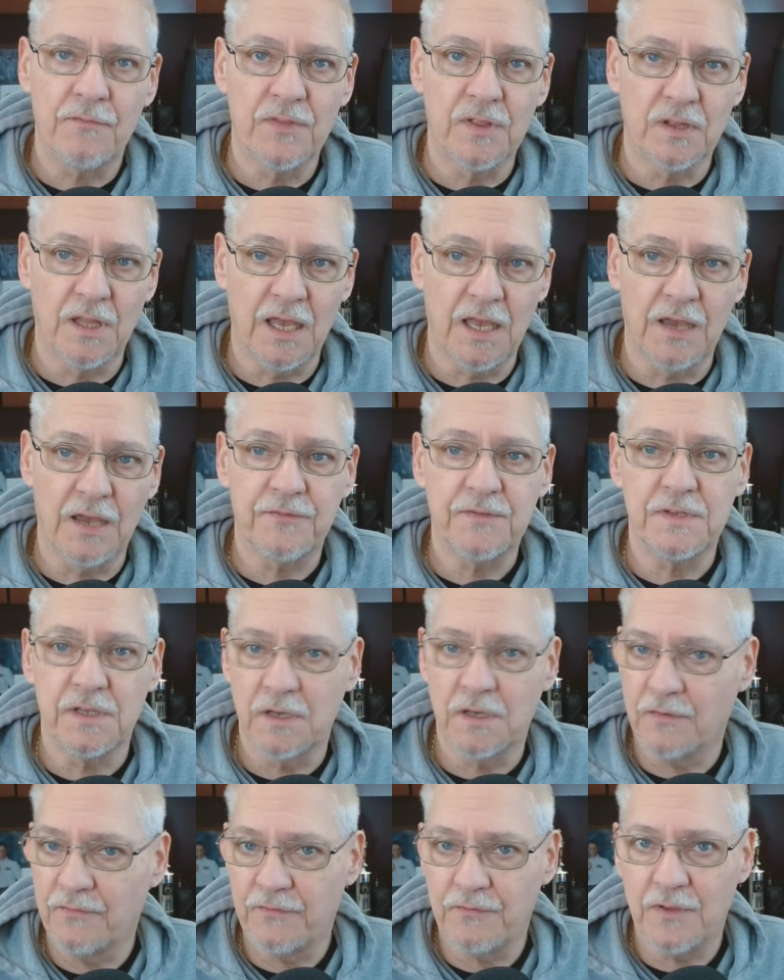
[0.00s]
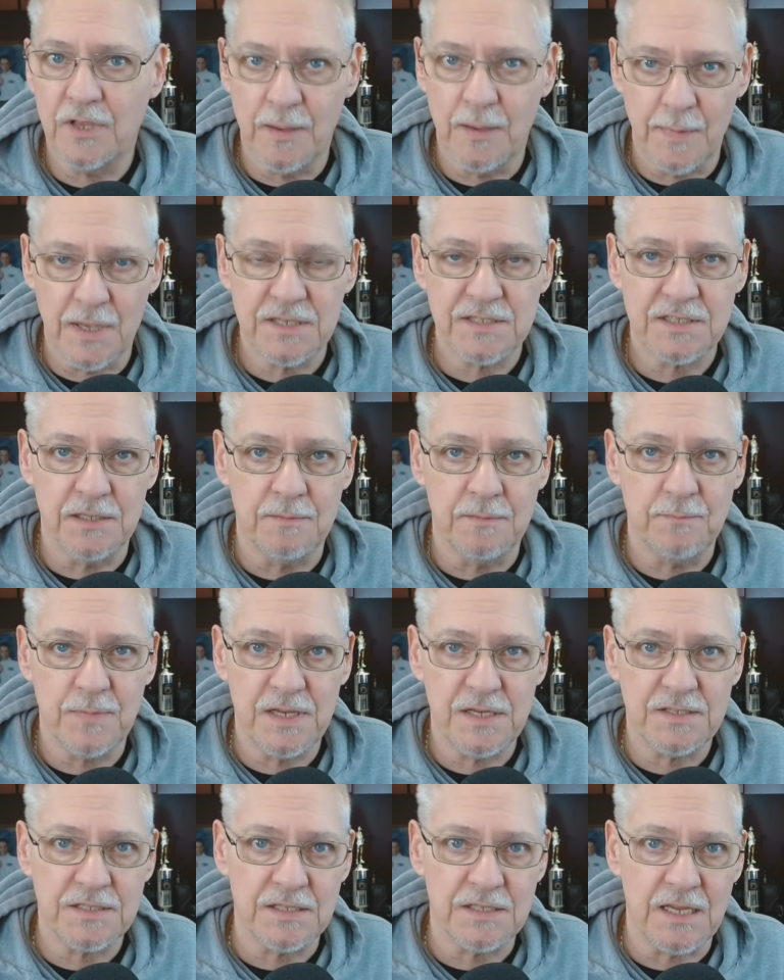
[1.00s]
the left and of
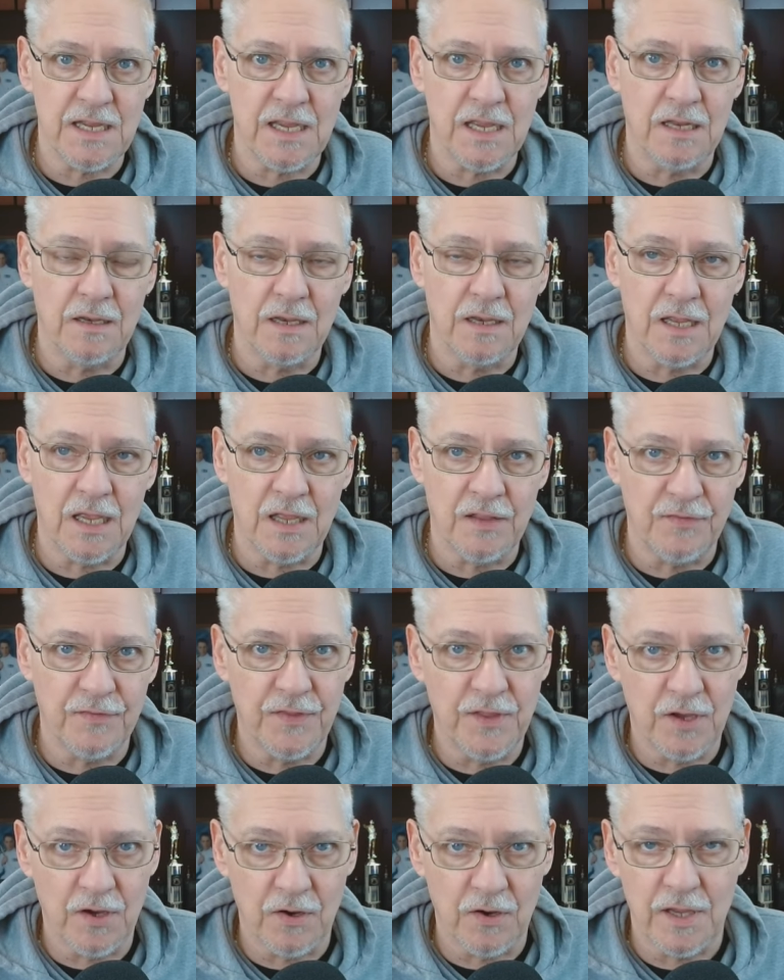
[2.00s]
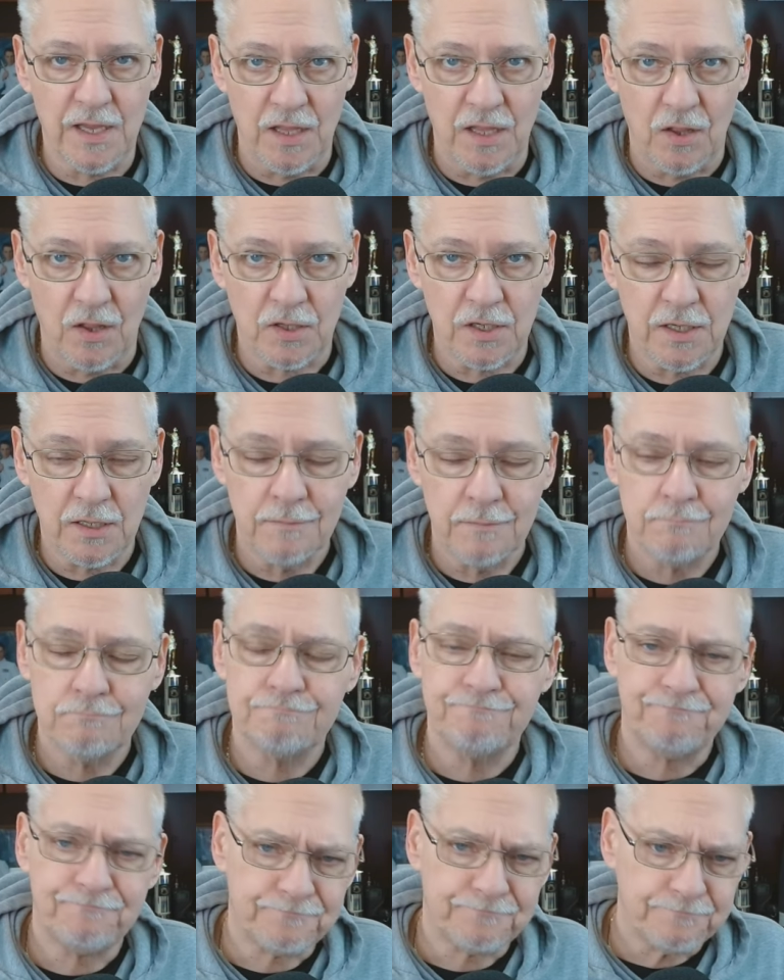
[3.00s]
MSNBC and their ilk.
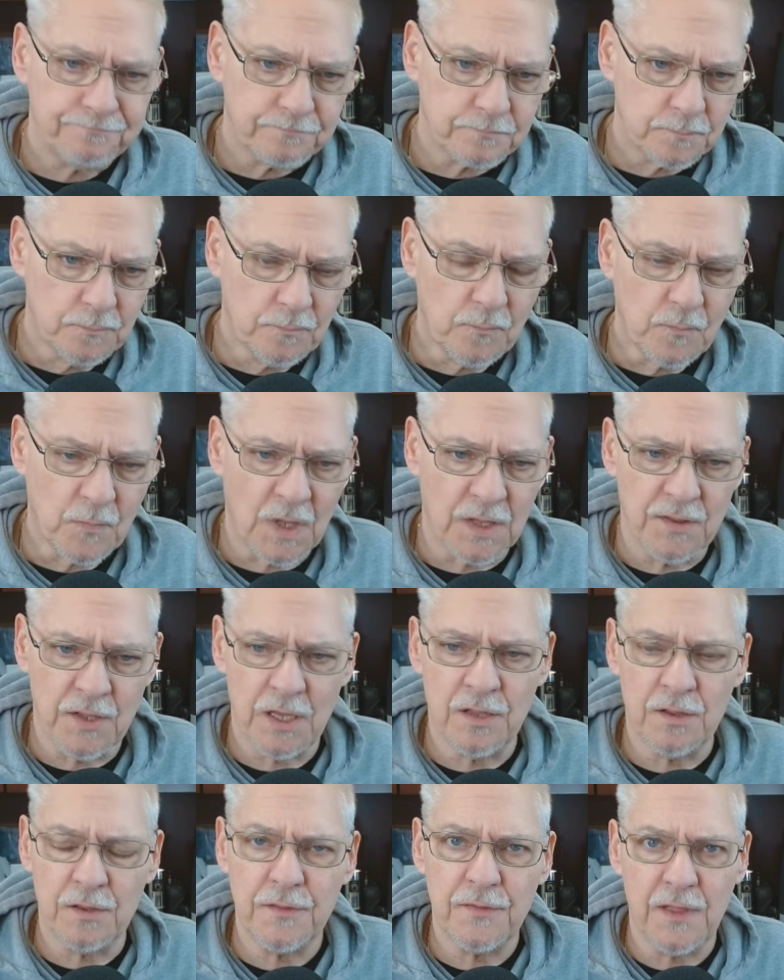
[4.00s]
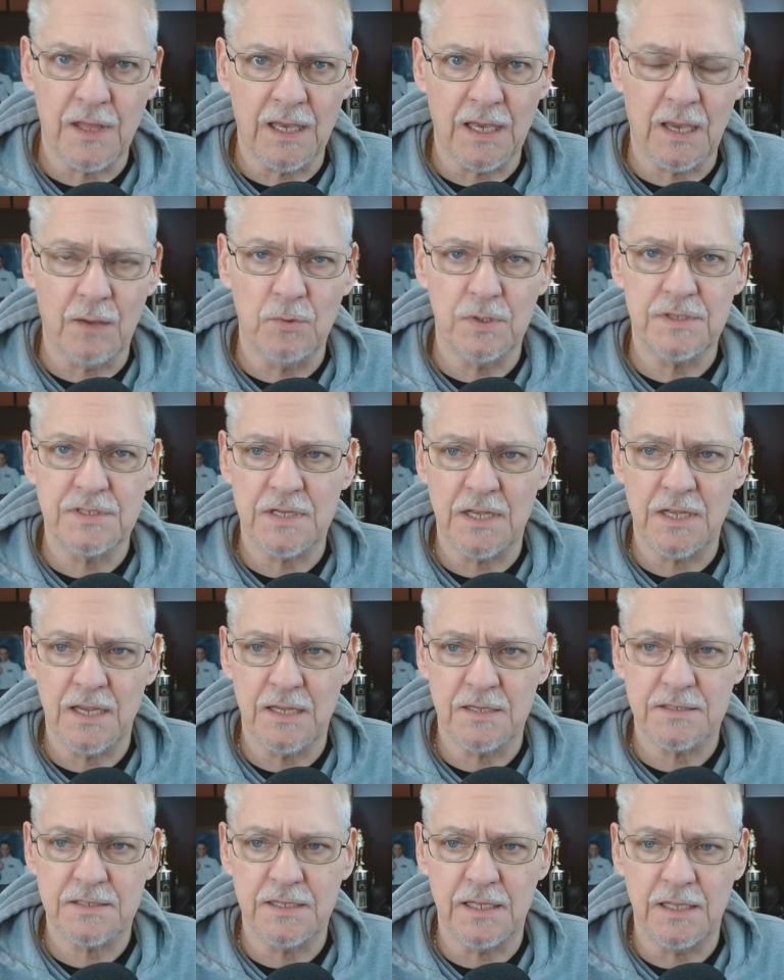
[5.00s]
The other thing I would say
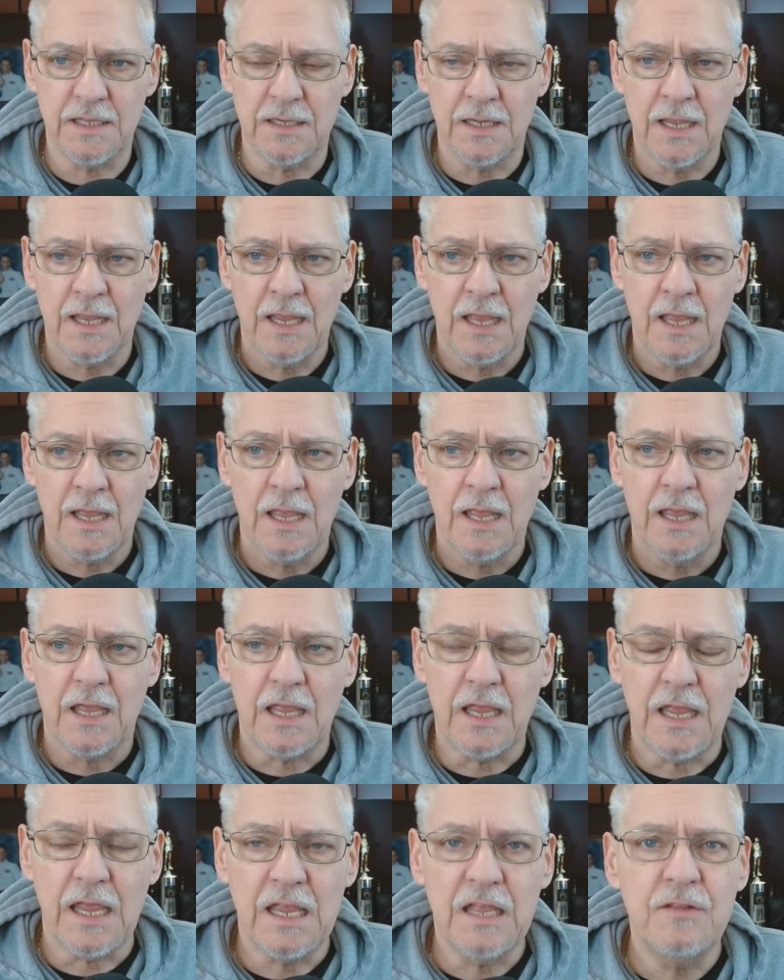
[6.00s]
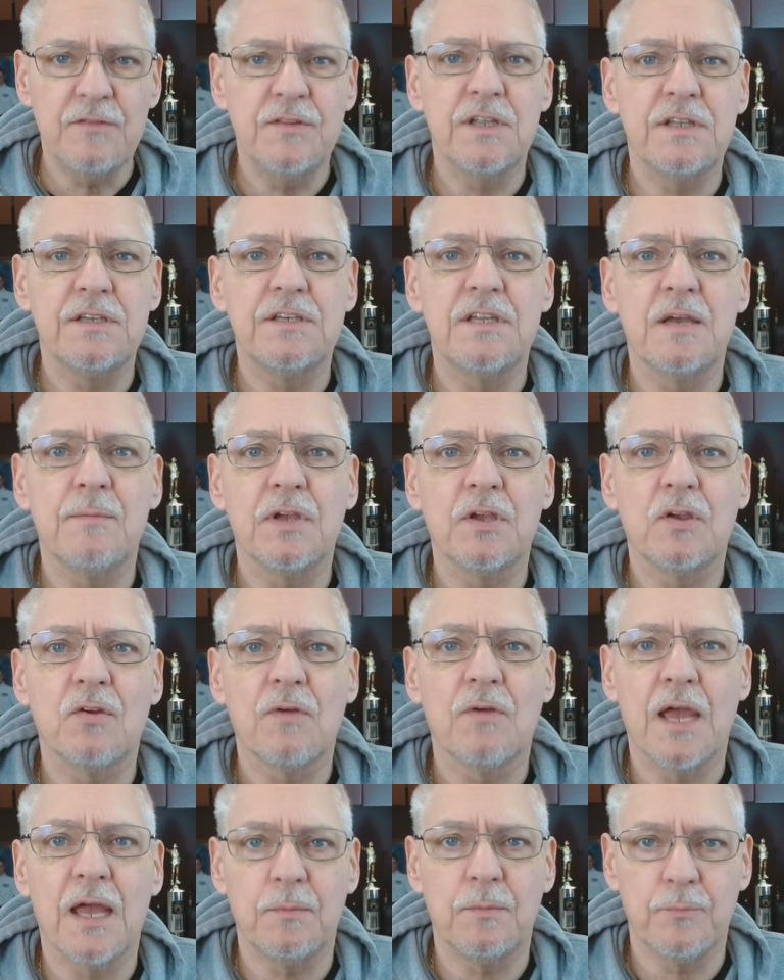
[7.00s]
is that in the
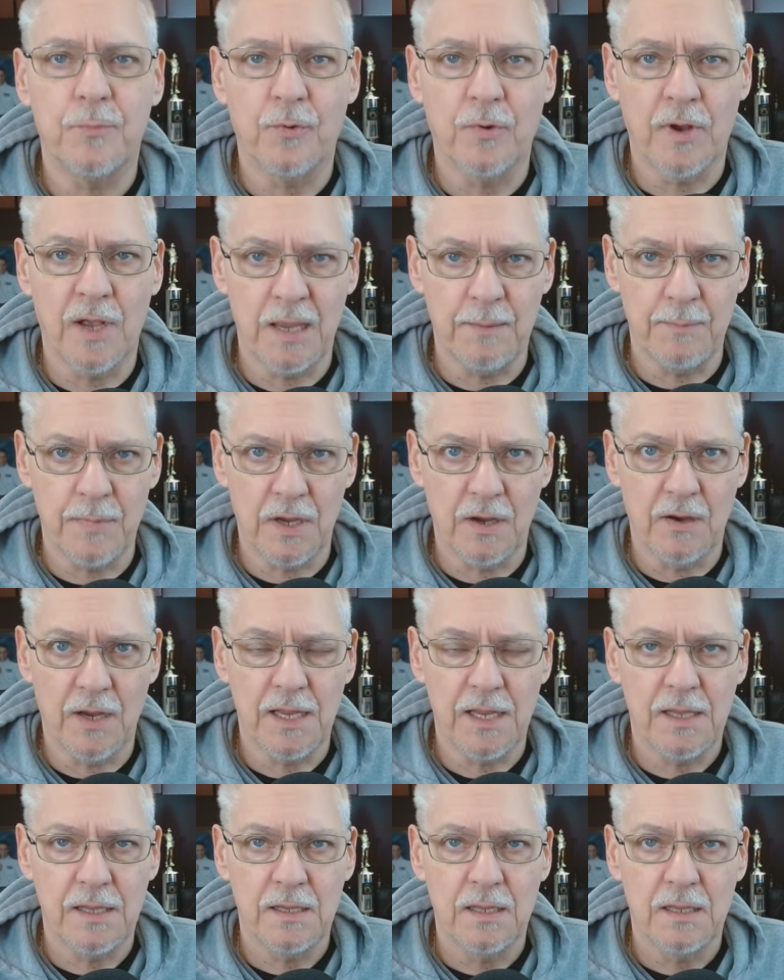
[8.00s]
Democrat primary,